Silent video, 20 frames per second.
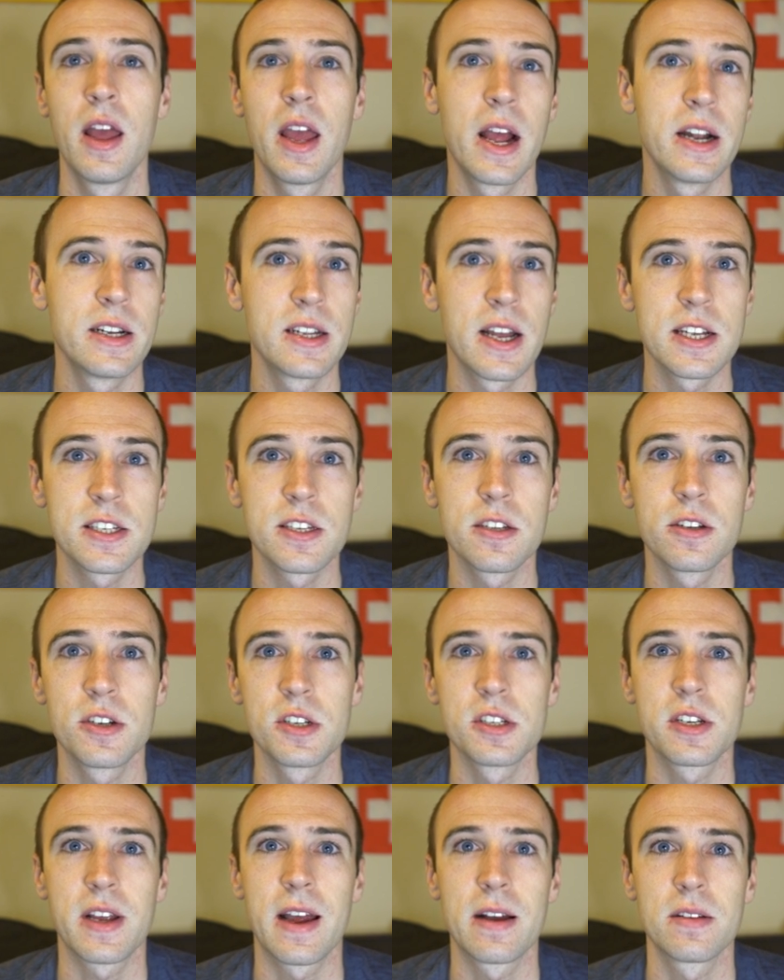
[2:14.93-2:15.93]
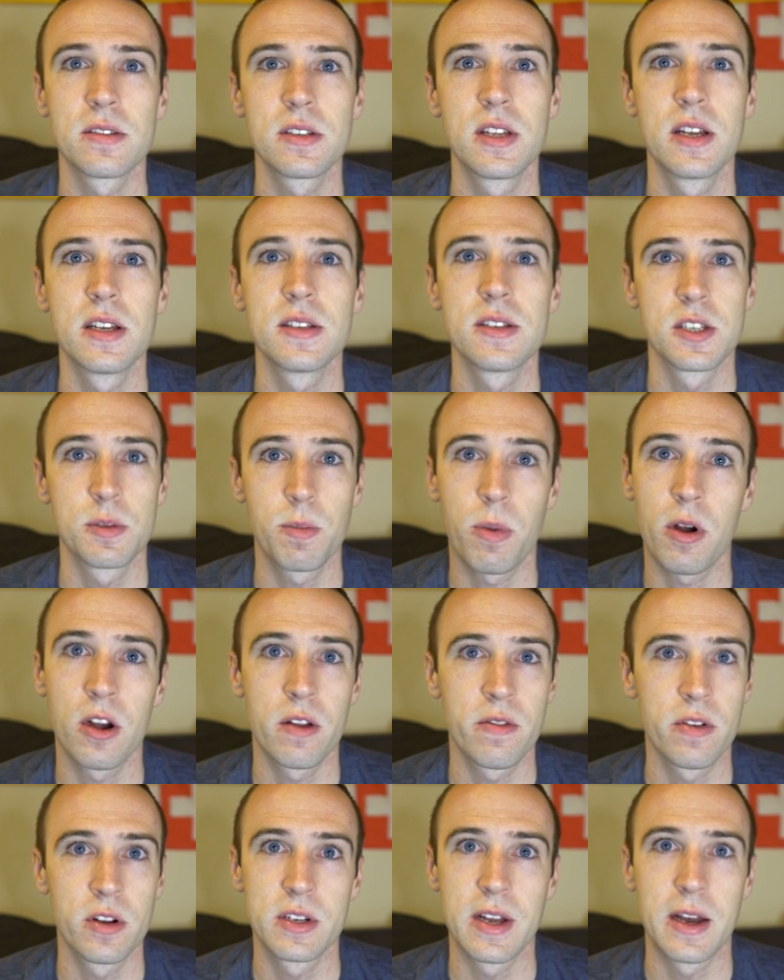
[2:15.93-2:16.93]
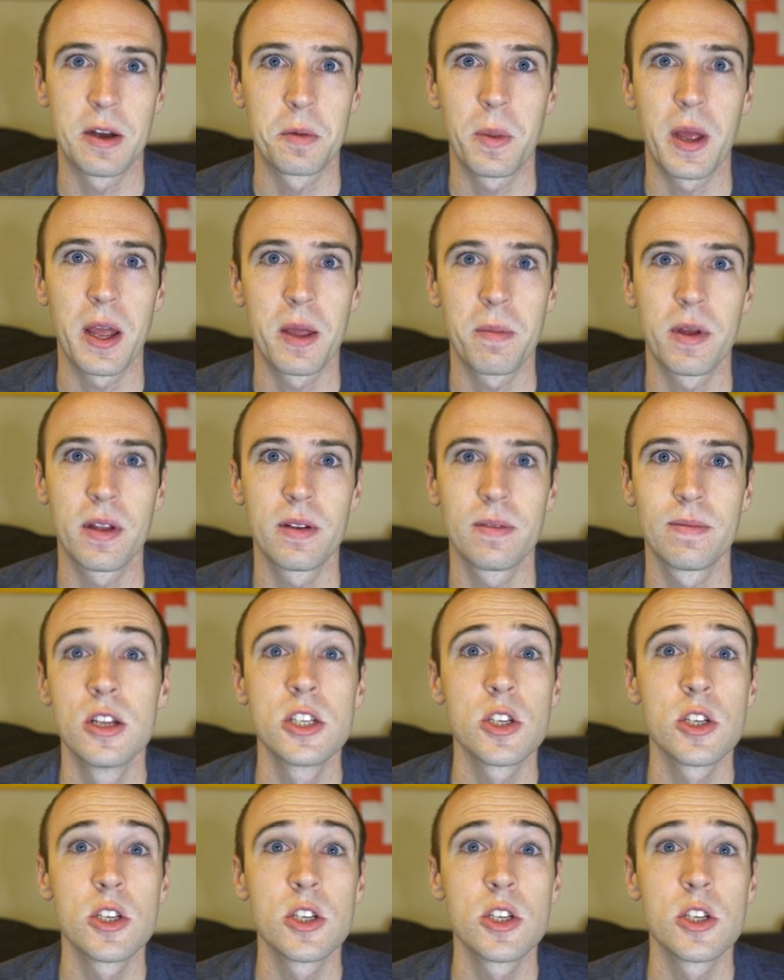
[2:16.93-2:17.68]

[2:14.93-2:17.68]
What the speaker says: And Tesla just counts this as part of your down payment.